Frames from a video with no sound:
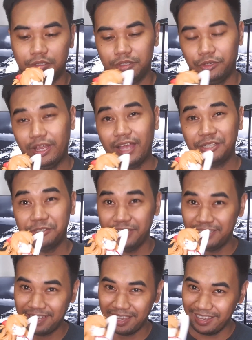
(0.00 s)
So it
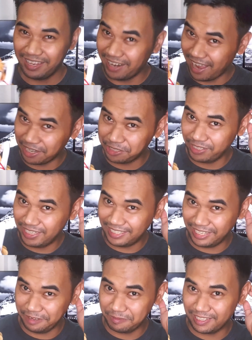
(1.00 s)
actually
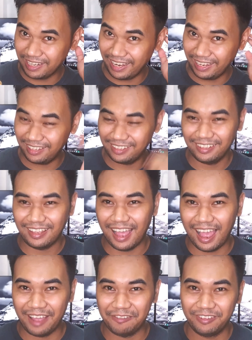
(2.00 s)
seems like
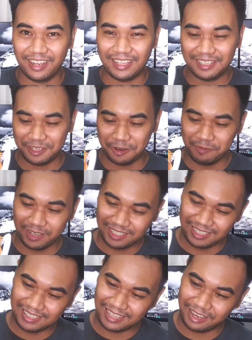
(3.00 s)
I've got so much
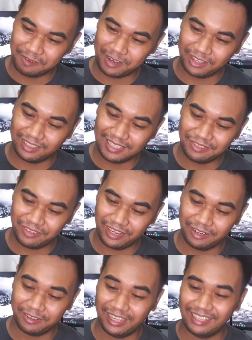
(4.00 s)
to say about this
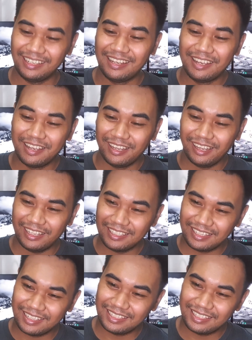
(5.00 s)
figure, and it's because